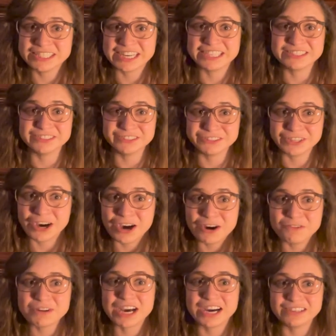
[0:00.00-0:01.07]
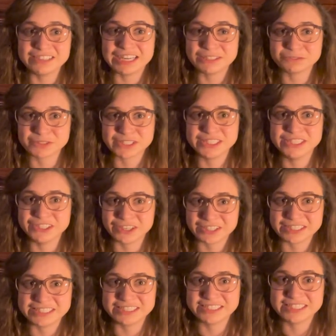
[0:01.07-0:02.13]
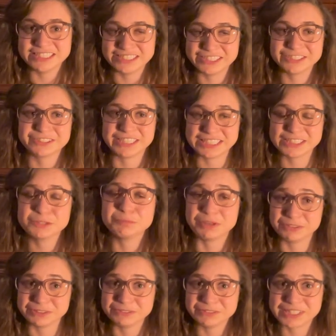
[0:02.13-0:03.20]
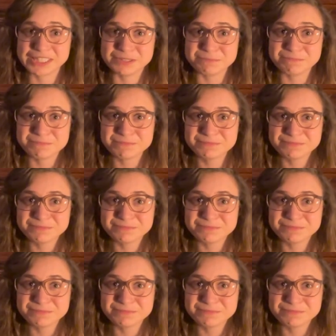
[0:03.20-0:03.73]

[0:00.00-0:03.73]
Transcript: And I love how Light for the Darkness integrates both of them.